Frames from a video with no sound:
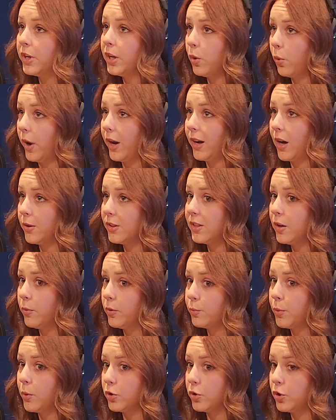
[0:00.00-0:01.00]
pretty quick. I would say it
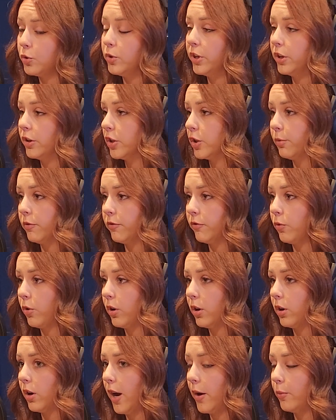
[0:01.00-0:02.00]
was about 2 years
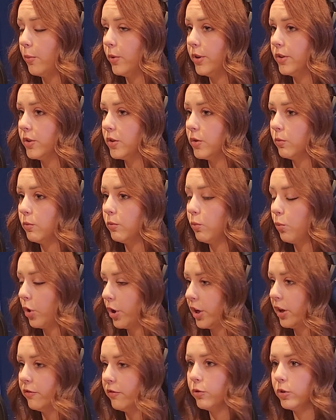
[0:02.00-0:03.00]
before I was
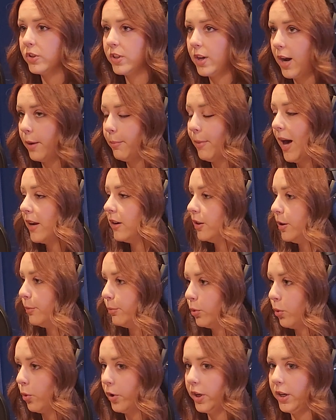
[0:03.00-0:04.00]
working full time, had an
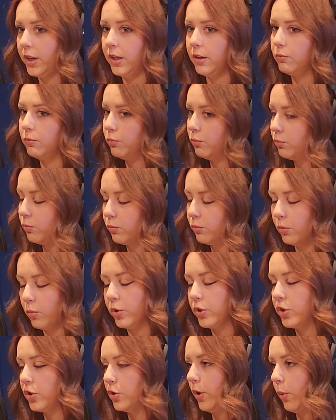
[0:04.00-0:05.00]
employee,
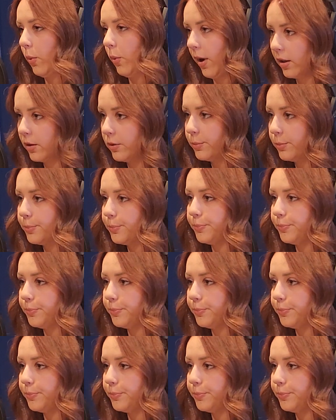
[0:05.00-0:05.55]
was doing well.